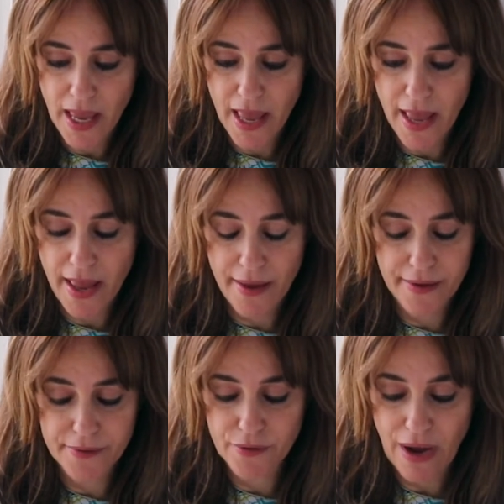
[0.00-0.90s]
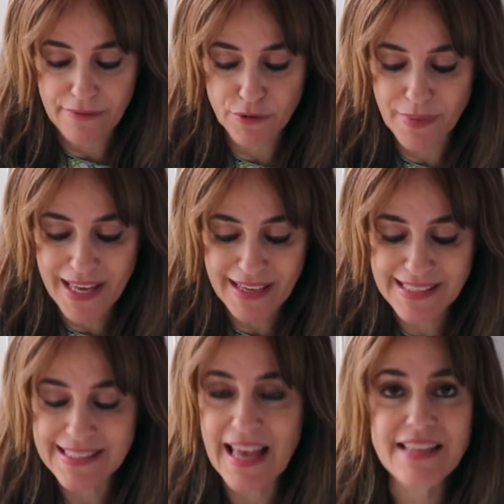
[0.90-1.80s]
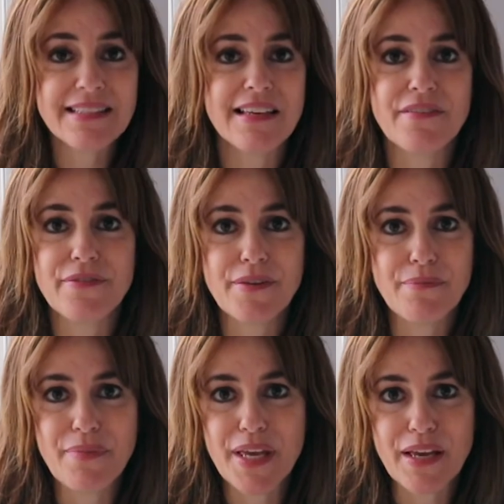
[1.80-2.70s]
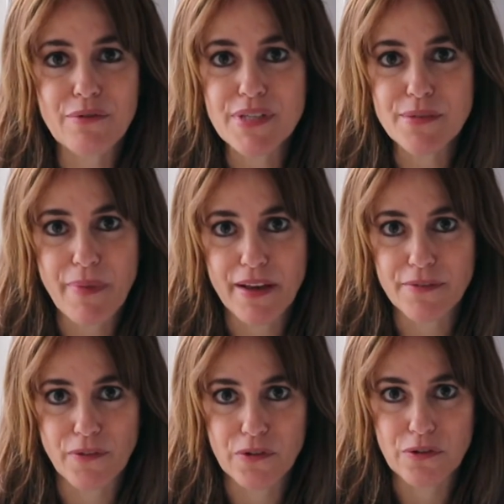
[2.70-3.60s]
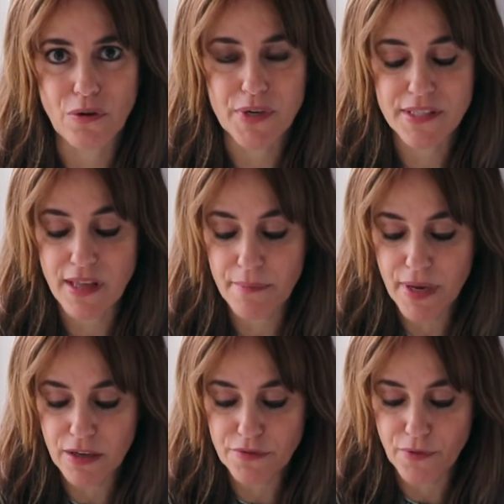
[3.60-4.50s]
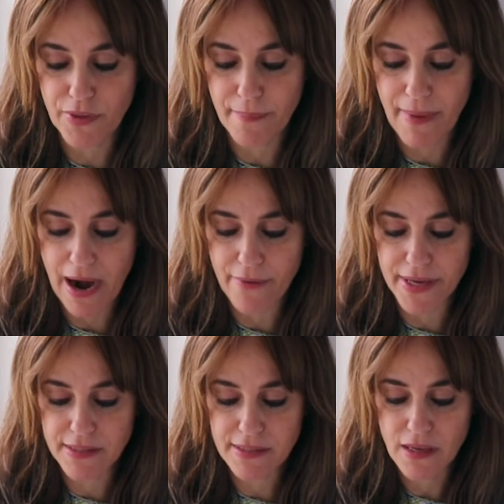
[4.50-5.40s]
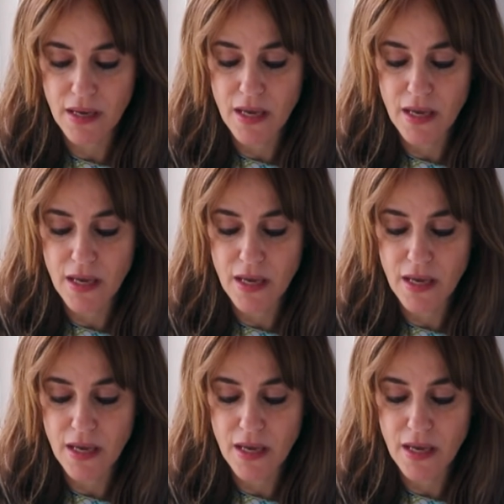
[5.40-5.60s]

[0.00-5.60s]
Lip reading: You have to be excessive in being respectful towards them, because for the parents,